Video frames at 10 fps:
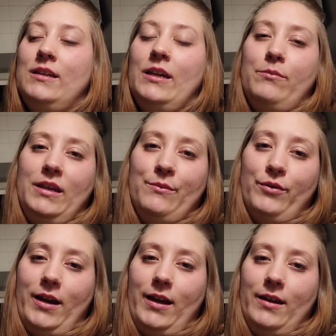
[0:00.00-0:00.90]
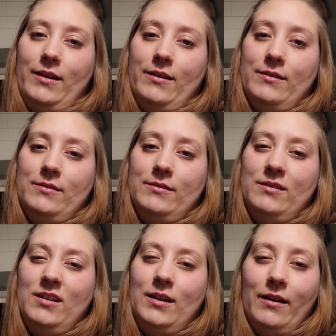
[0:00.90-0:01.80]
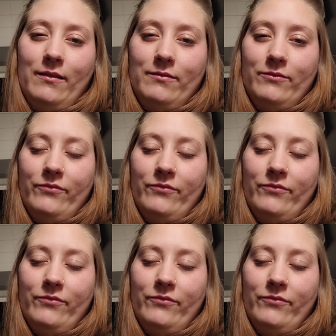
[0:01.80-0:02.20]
give me a break, you know?